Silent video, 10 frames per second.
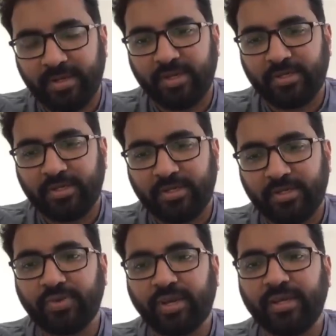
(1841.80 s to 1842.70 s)
So
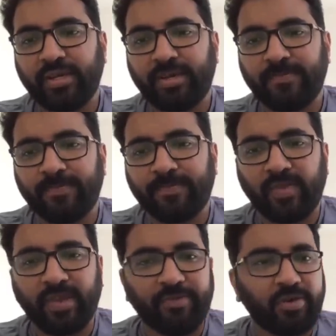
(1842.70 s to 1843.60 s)
you can, um,
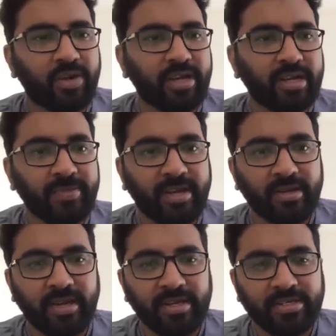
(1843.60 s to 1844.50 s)
if you contact me,
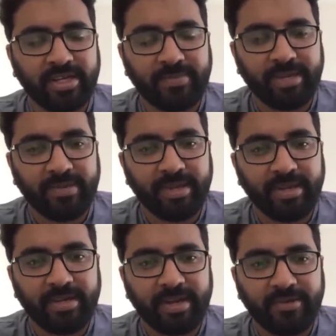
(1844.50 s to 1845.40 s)
I'll, I'll share my
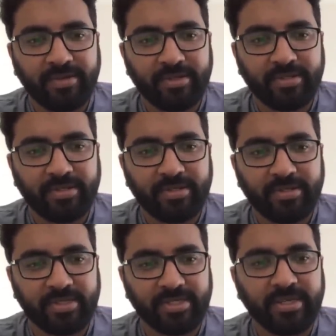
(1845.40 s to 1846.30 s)
email I D after this uh,
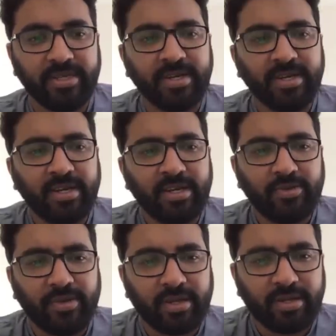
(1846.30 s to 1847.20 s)
session. You
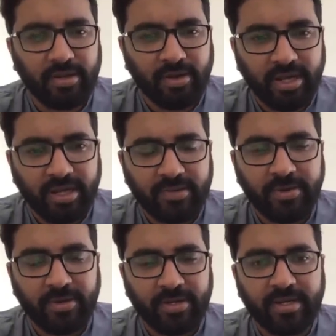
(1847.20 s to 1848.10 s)
can contact me
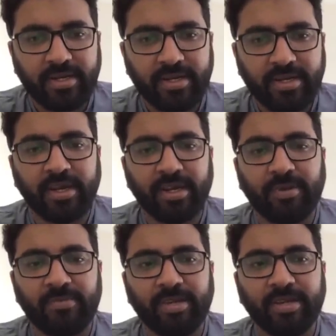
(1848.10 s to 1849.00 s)
on that, and I'll
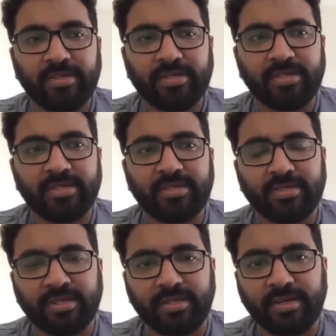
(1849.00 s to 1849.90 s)
probably suggest
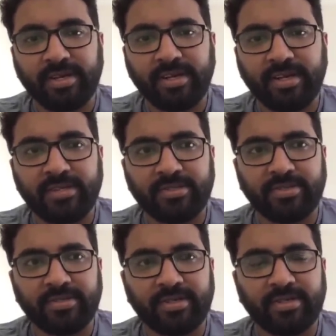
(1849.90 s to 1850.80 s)
certain reading
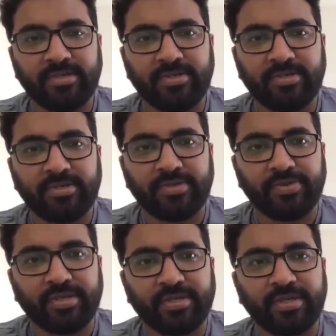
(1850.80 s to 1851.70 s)
list or certain
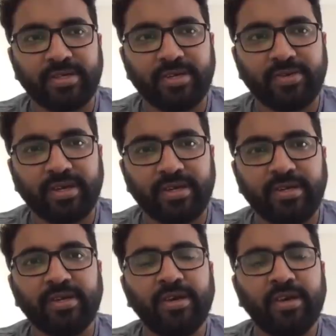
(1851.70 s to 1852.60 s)
sources that you can